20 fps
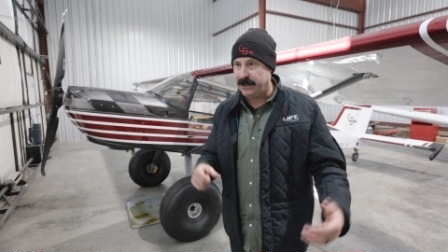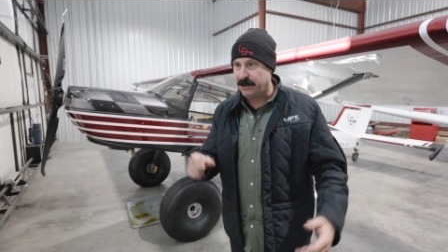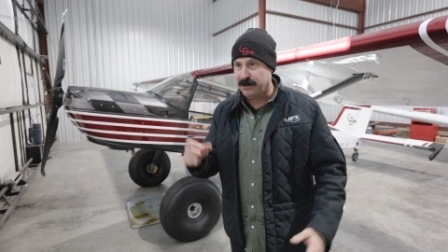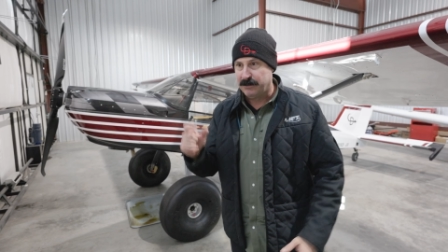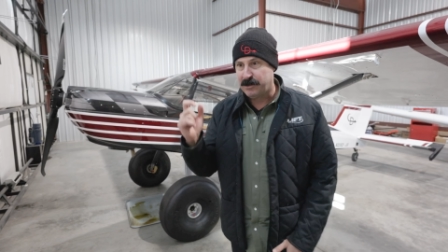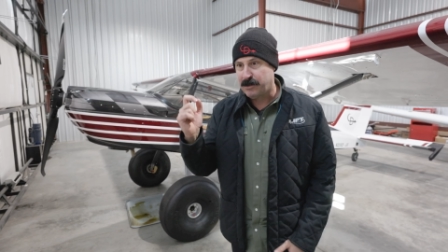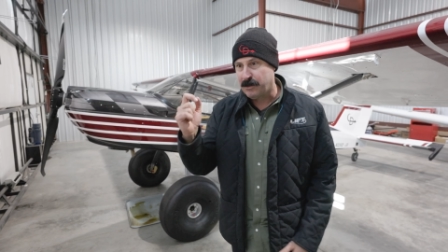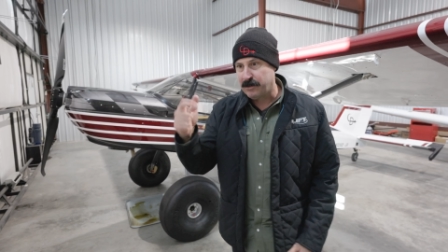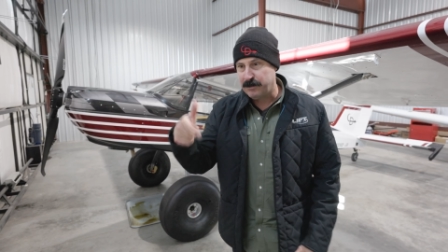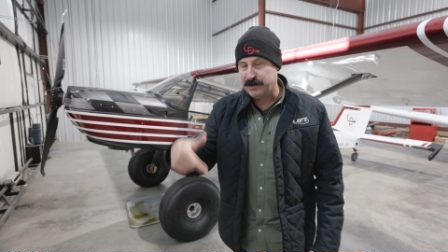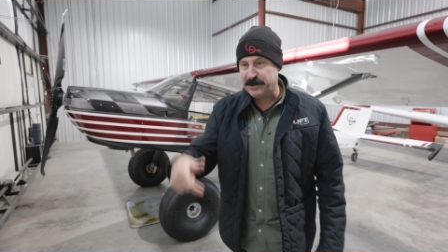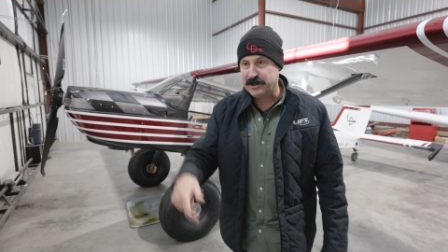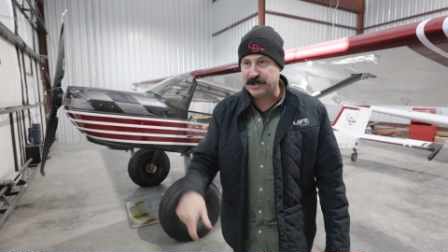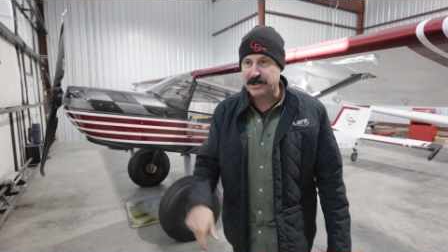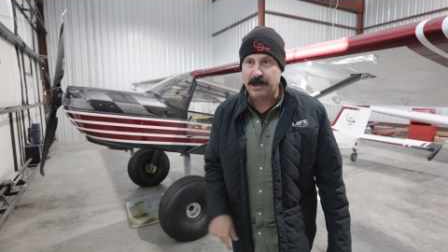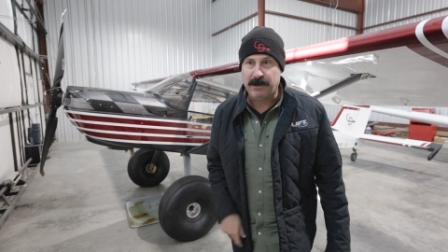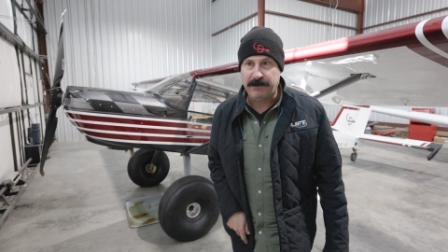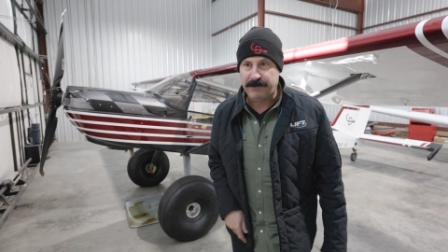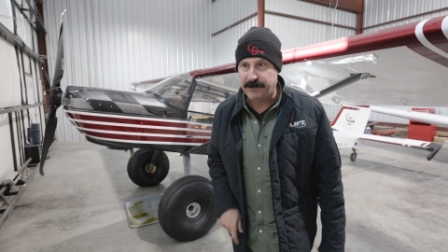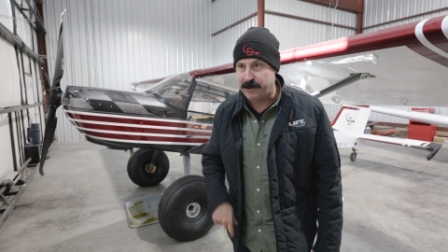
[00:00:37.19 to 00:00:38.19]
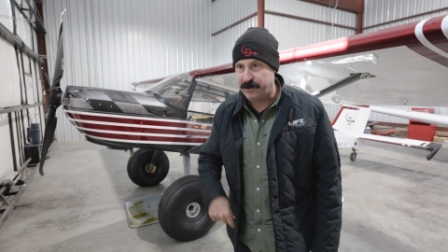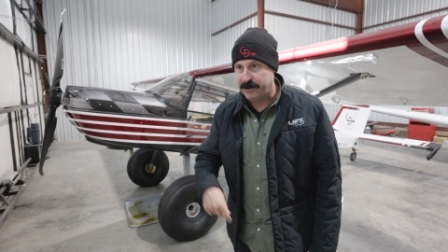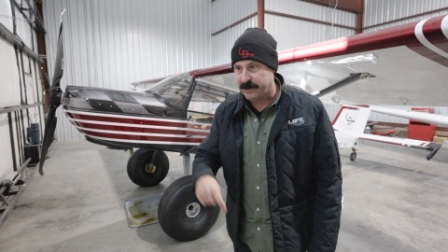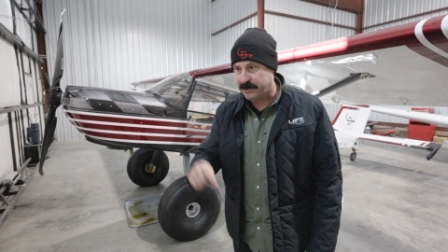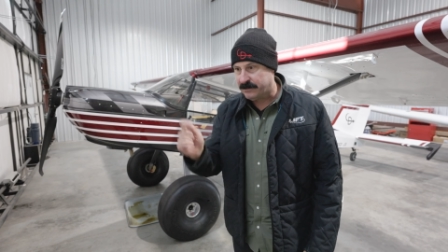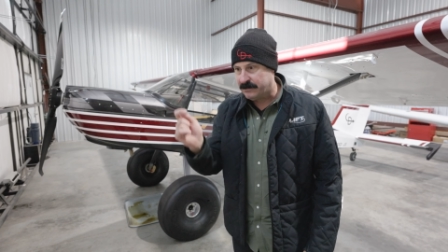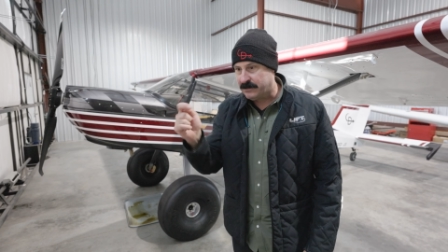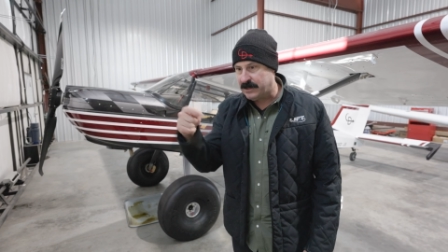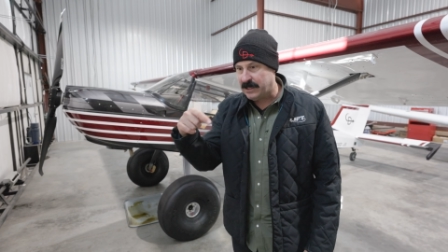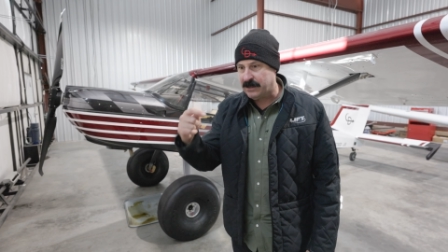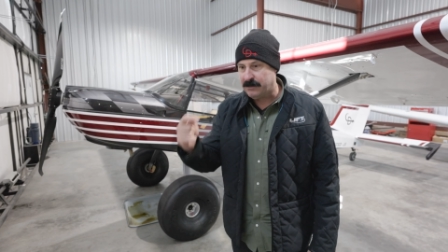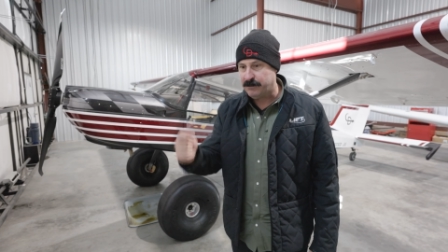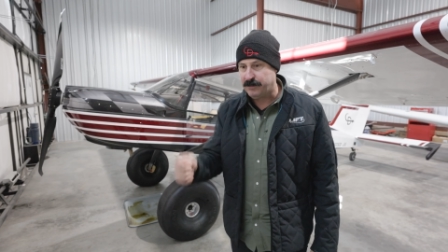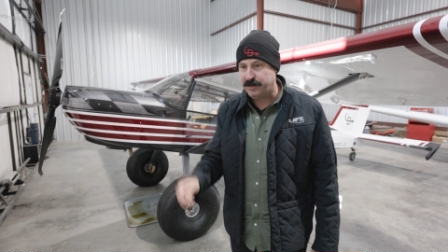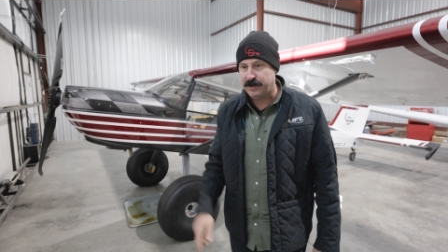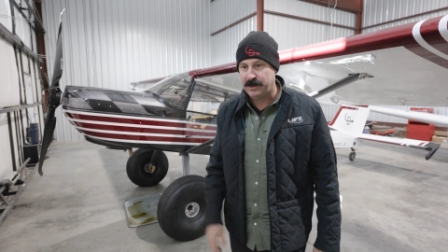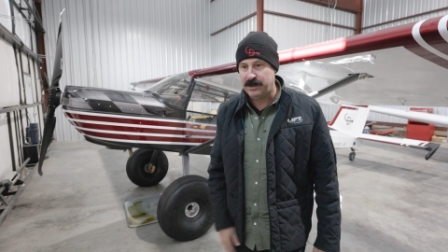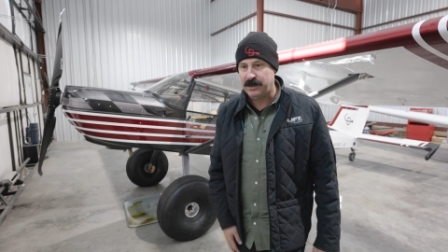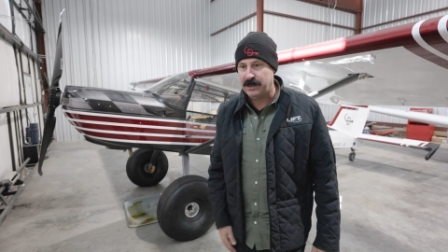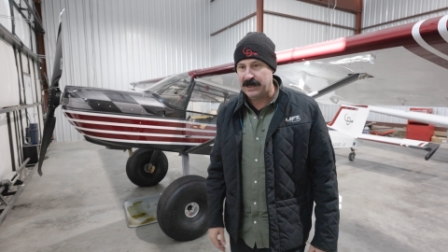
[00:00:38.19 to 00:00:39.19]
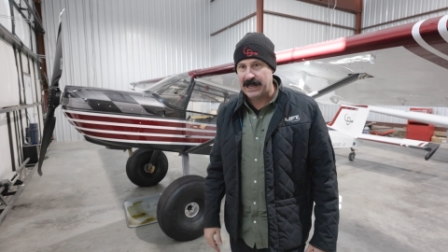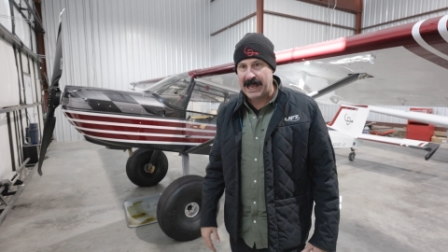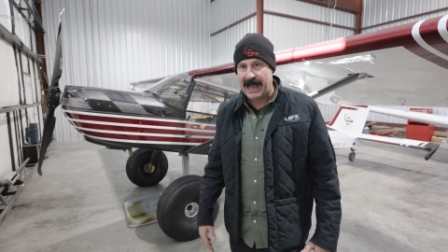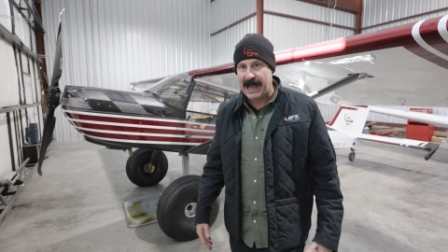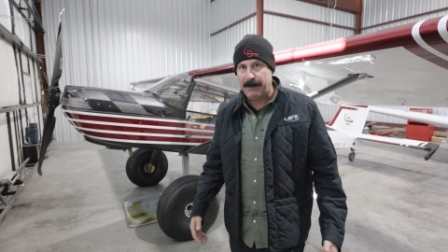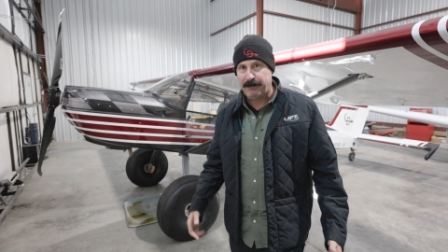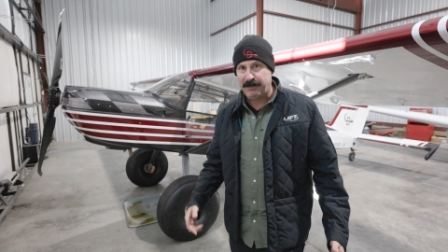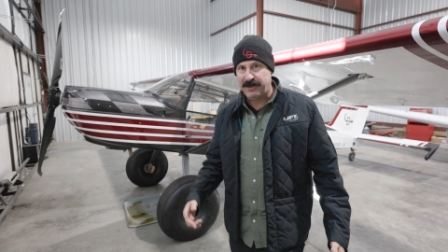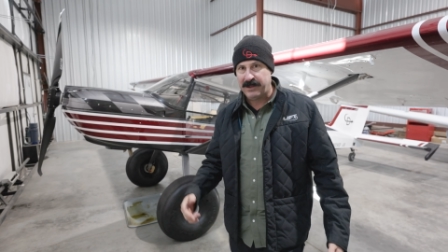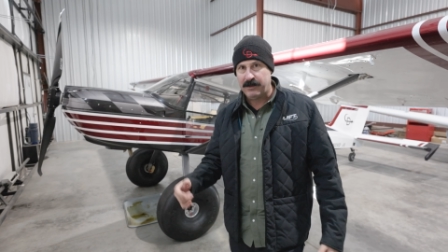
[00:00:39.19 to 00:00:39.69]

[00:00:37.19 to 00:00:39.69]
You can throw up your cell phone and, and put an app